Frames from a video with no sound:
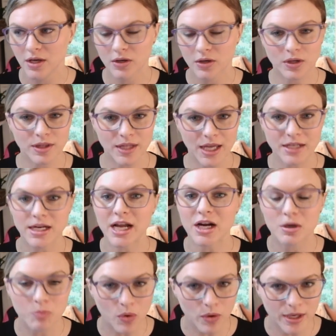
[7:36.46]
could then
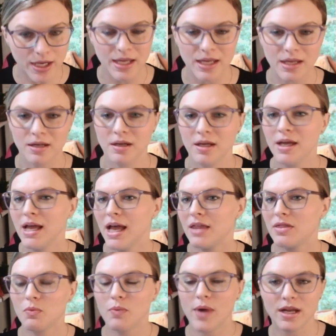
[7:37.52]
airborne in,
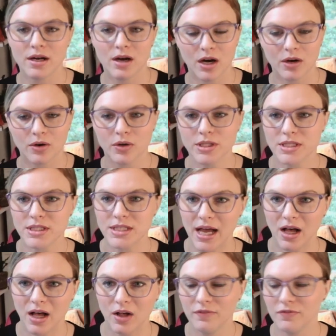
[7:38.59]
and the radar couldn't
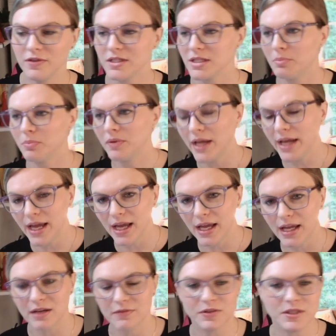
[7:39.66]
tell if it's a
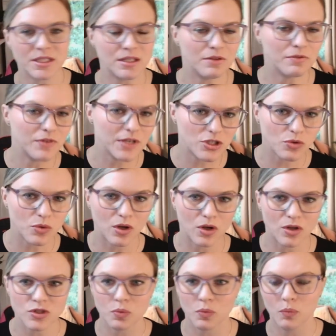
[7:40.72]
plane, if it's
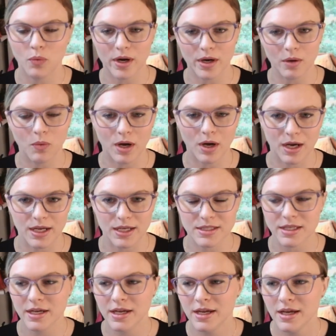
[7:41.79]
individuals, what it
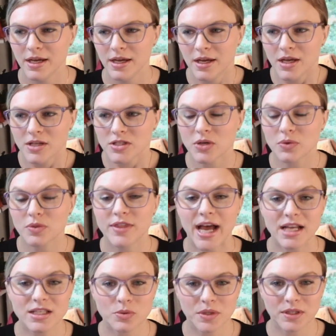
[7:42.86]
was. So
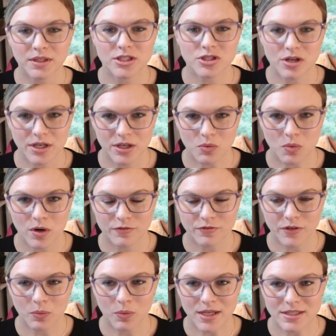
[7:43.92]
that's what electronic
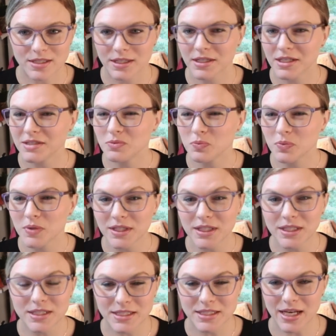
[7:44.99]
warfare was. It
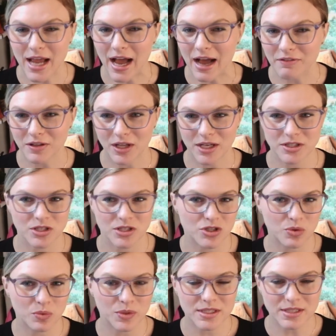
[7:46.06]
really doesn't have a lot to
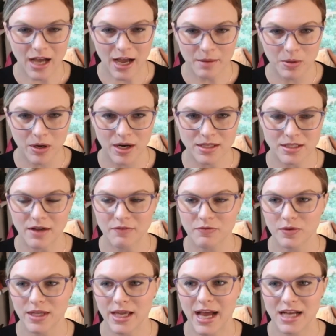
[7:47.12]
do with cyber except
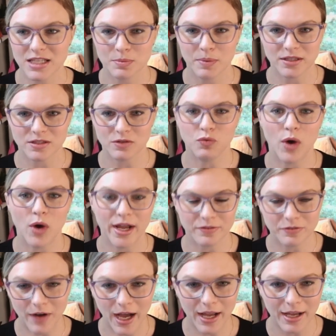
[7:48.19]
for the aspect of
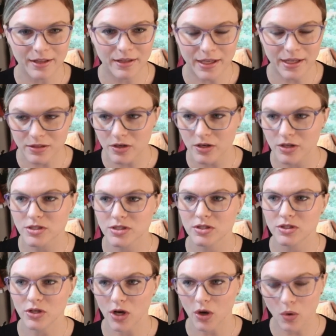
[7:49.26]
Wi-Fi. Like there's,
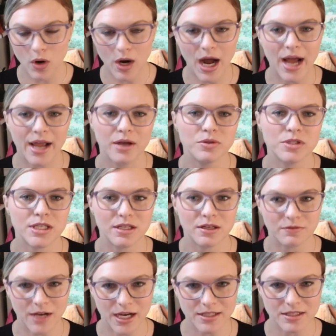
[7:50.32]
or IoT
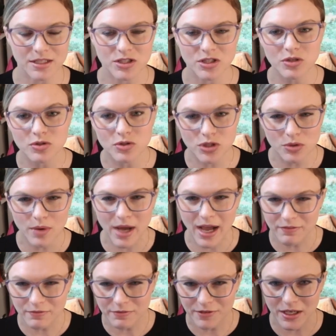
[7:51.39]
devices. So you do
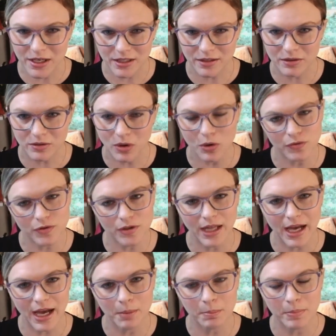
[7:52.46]
have very little
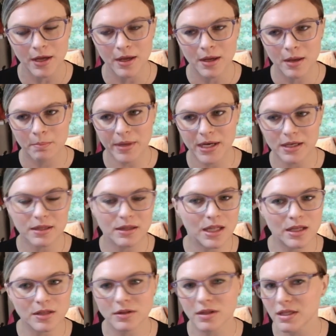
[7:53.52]
overlap, but
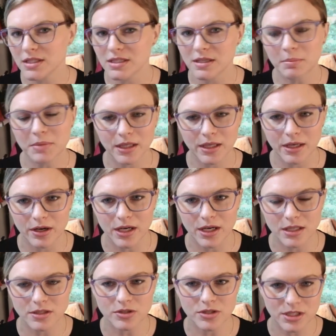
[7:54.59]
the
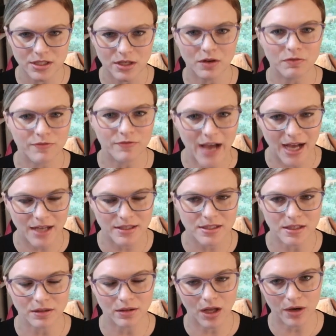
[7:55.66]
similarities are still
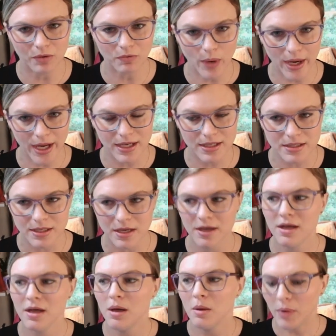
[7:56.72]
vast in a lot of ways.
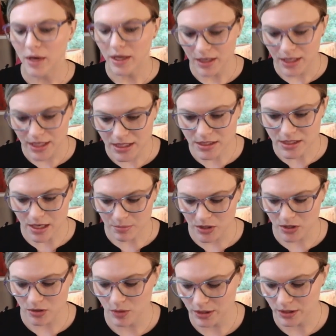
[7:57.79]
But
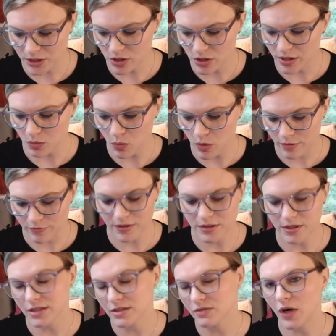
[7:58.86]
EW, electronic warfare,
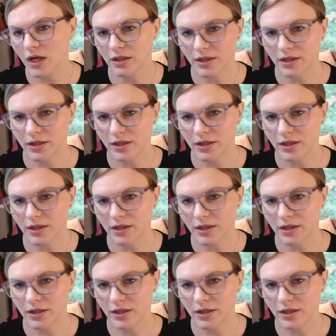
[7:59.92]
does fall